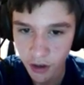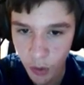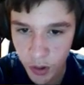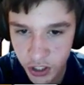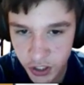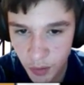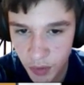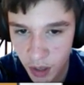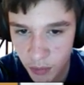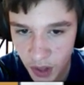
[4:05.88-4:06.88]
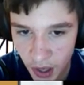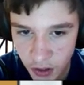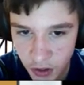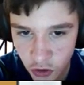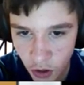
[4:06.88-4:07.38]
While she sometimes
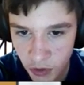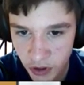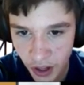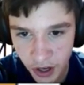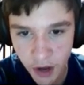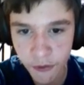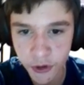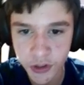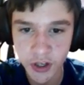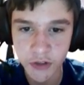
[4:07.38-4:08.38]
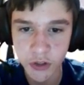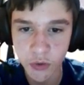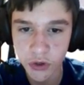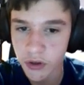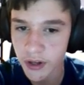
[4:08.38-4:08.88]
has trouble standing up for herself, she
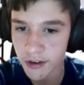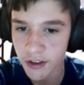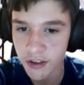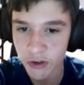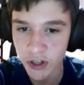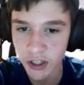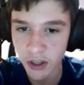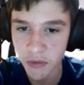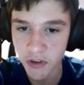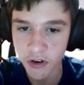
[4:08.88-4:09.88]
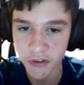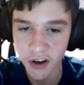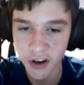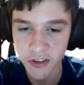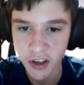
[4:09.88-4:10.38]
won't go down easy when it comes to her
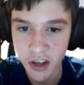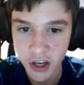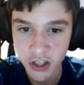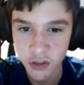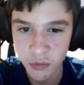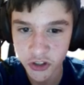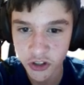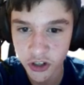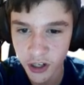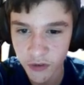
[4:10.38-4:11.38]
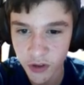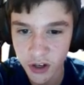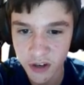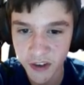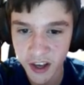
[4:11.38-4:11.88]
friends. She's mature, gives good
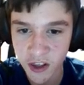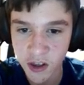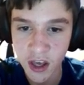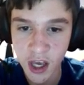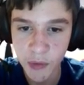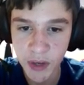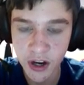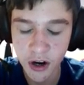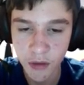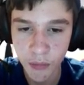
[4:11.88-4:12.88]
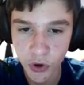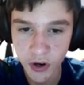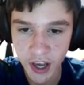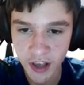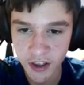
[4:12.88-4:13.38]
advice, making her an important
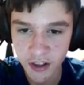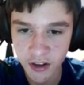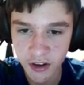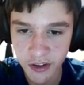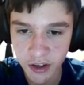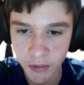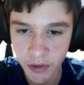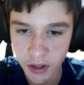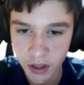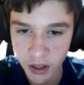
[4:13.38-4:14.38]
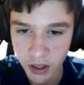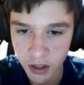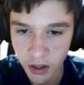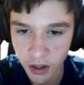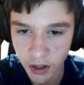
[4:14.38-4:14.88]
asset to the team.
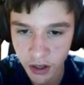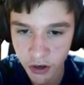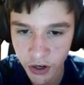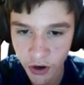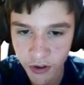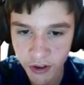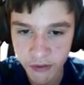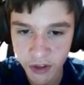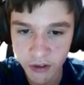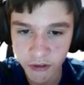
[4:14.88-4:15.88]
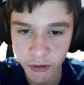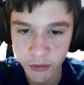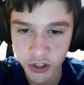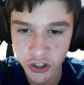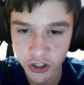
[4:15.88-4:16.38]
In the eerie halls of
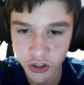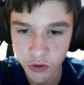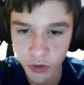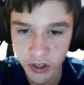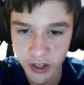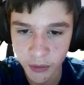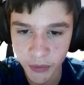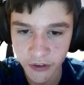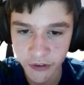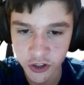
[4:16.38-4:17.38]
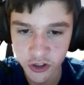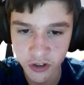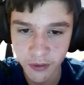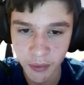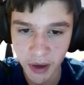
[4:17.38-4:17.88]
amnesia, she was weighed down by visions
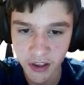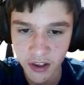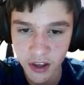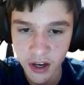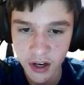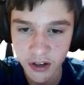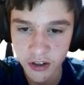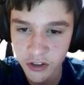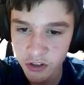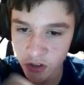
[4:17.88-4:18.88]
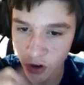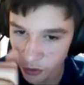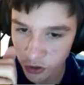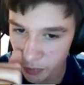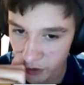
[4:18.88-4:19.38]
of the past. Drillings
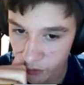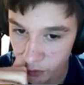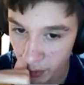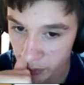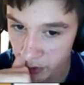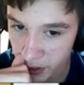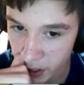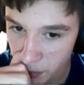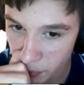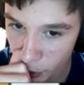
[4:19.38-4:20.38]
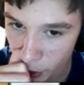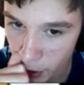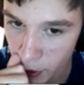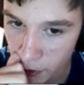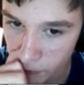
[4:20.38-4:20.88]
conjured painful memories to keep her
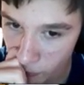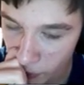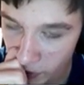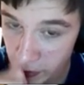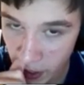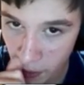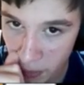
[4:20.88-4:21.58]
from rising up.